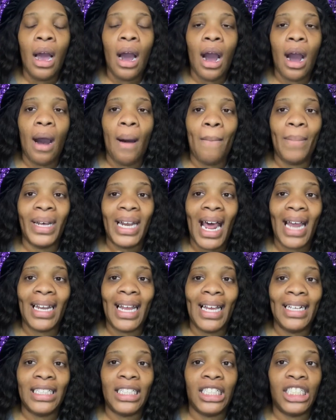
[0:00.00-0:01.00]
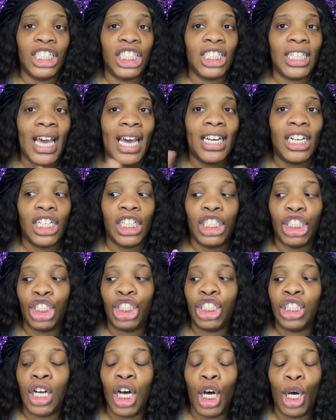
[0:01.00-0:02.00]
But I like to just kind
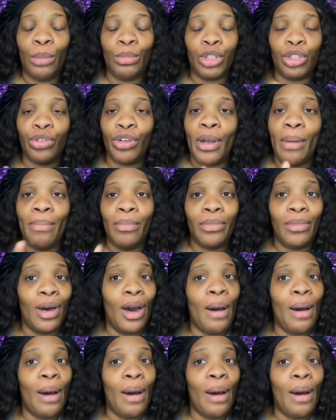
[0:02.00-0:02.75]
of trim